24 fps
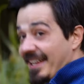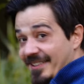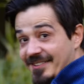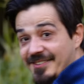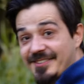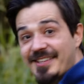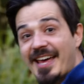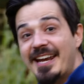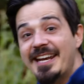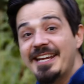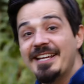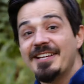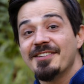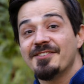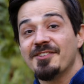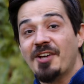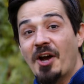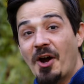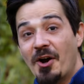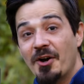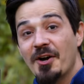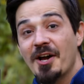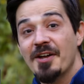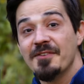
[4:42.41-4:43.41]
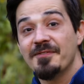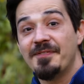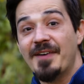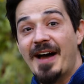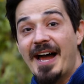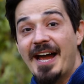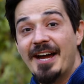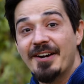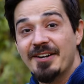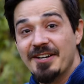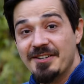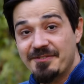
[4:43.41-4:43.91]
Setting his car on
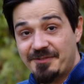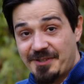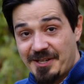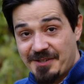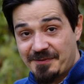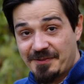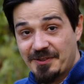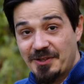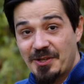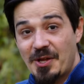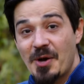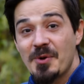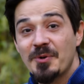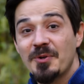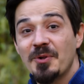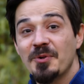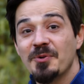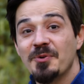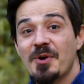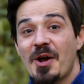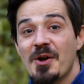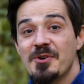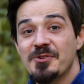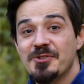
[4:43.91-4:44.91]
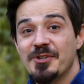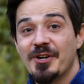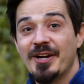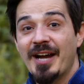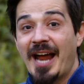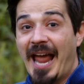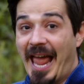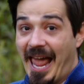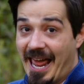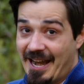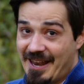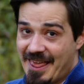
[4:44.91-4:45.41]
fire in front of a local grocer
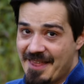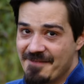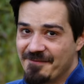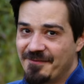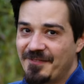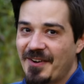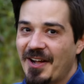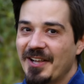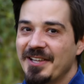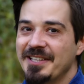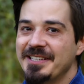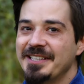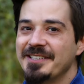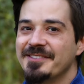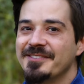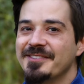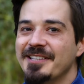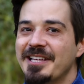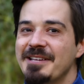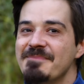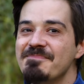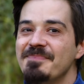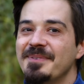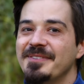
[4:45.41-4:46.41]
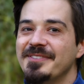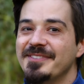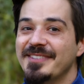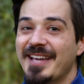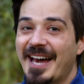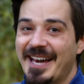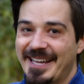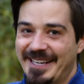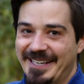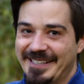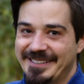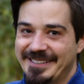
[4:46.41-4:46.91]
and then falling asleep beside